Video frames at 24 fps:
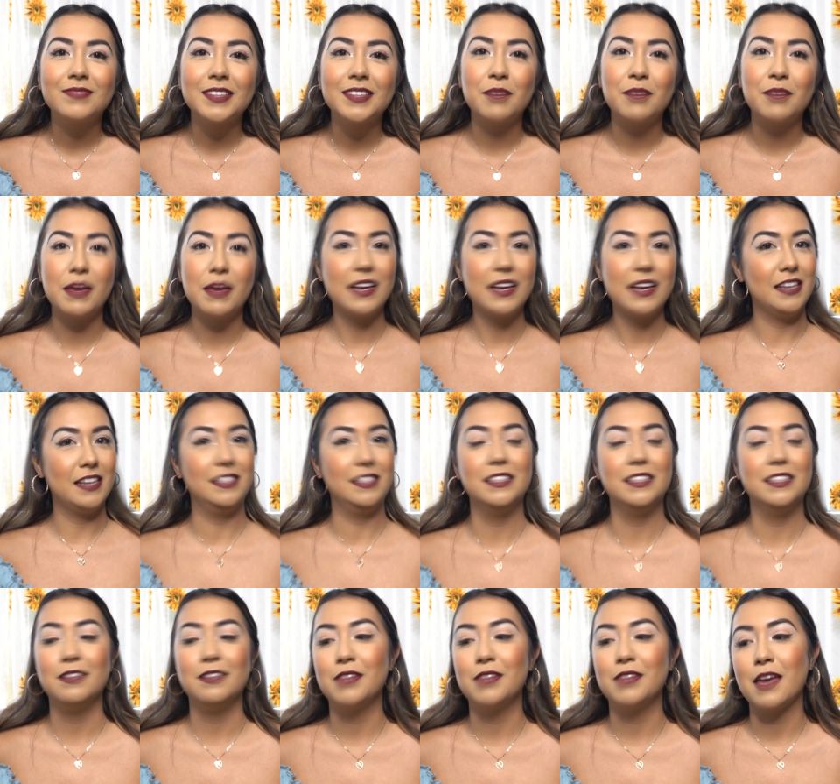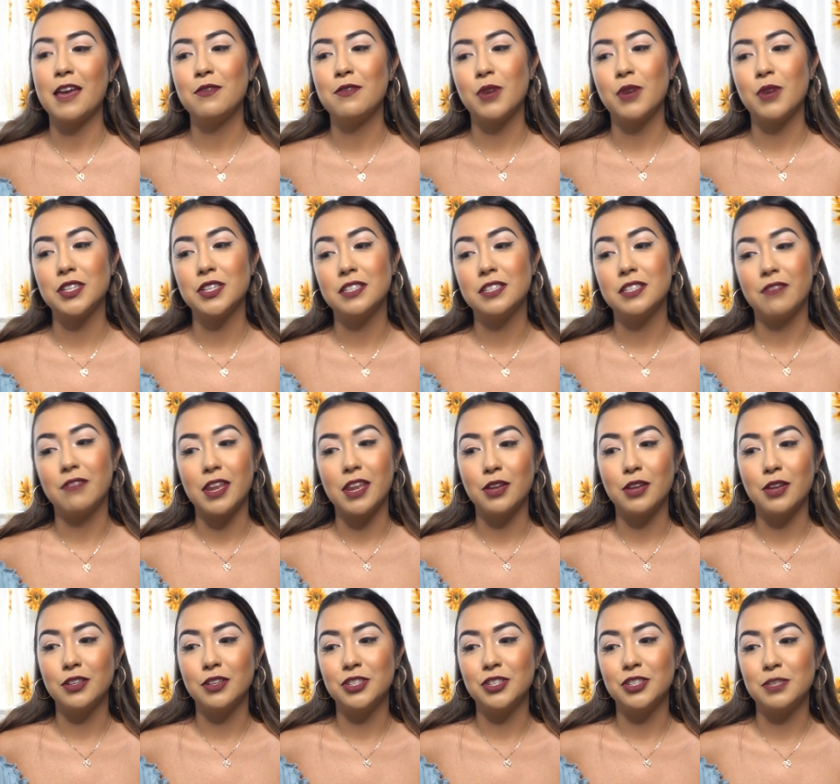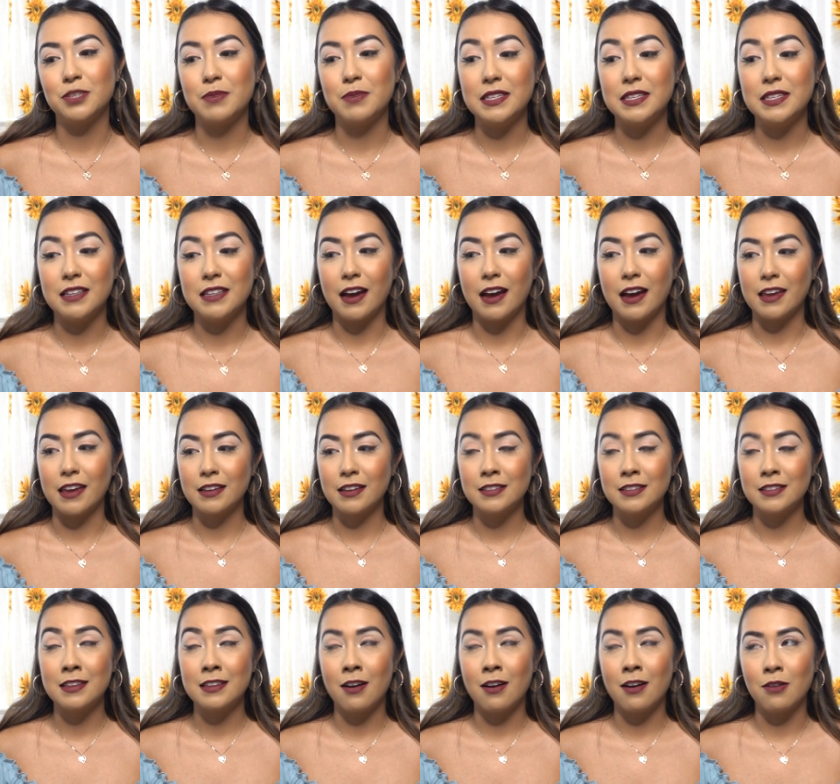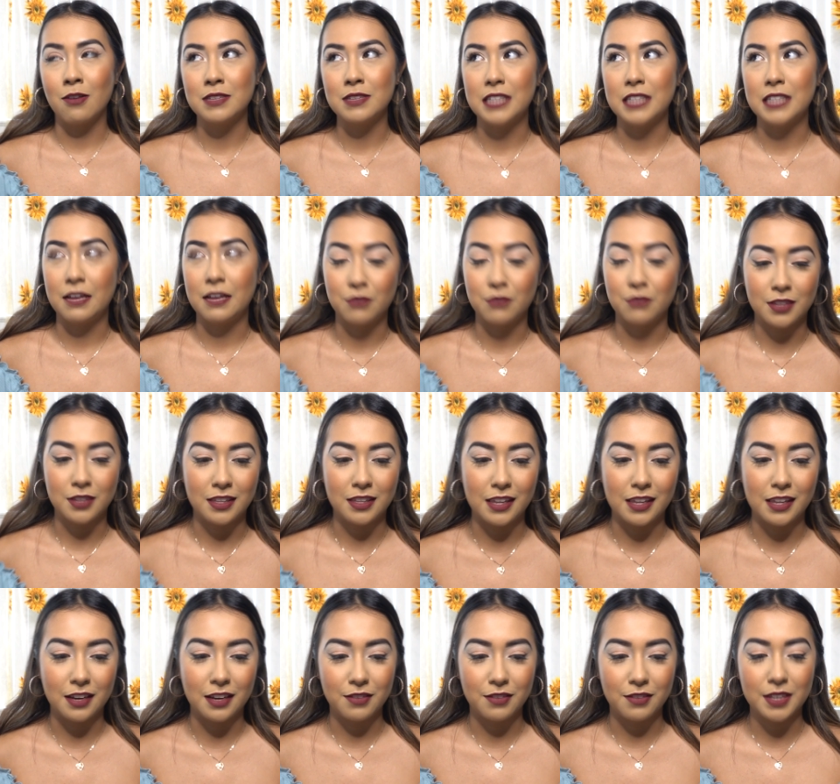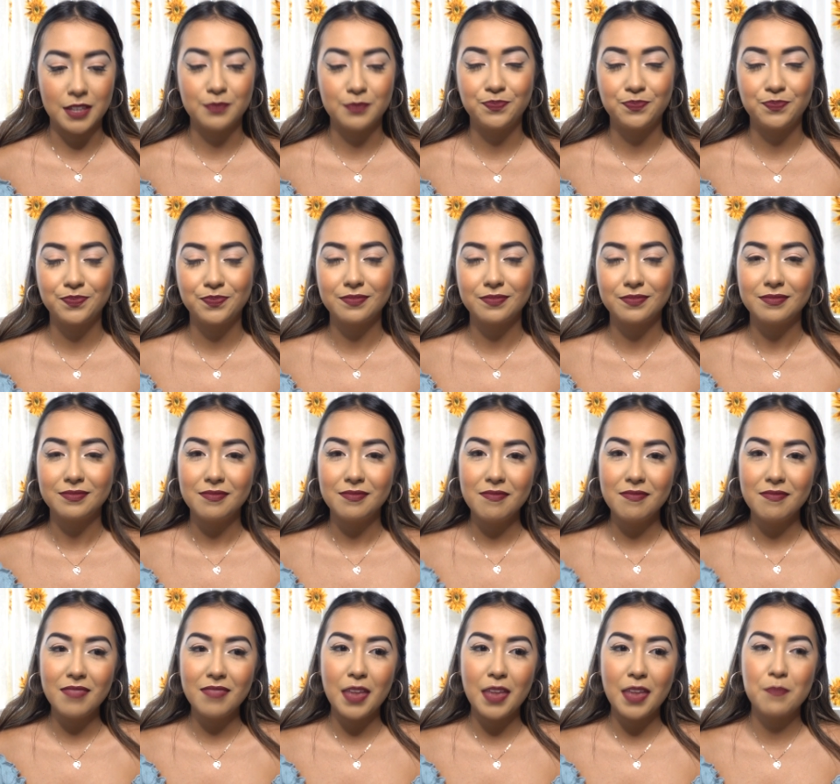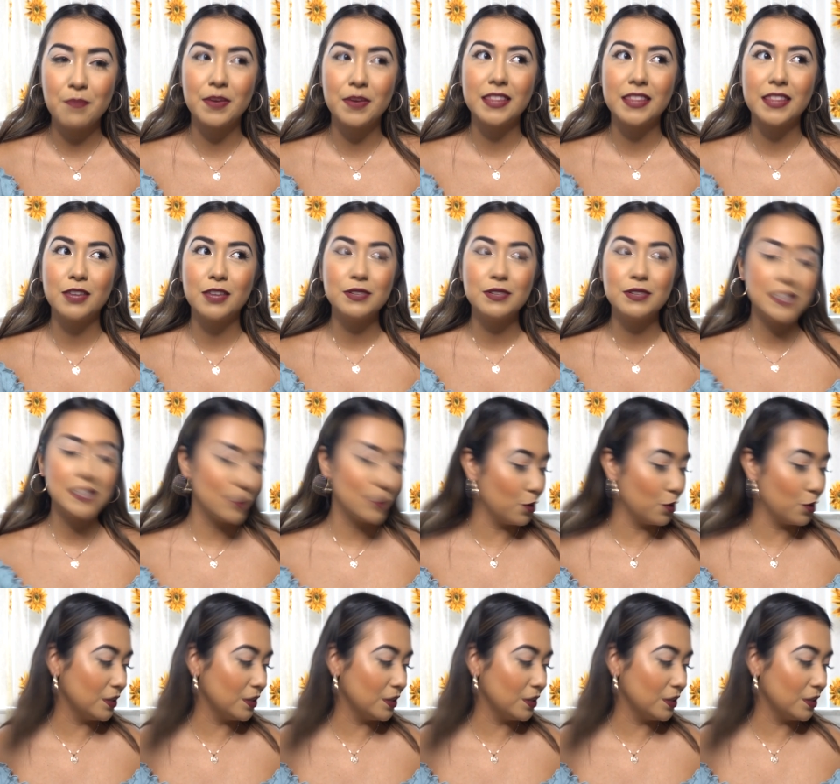my cousins, if they ever watch this video, they'll just be dying because they always laugh when they think of it. But there was this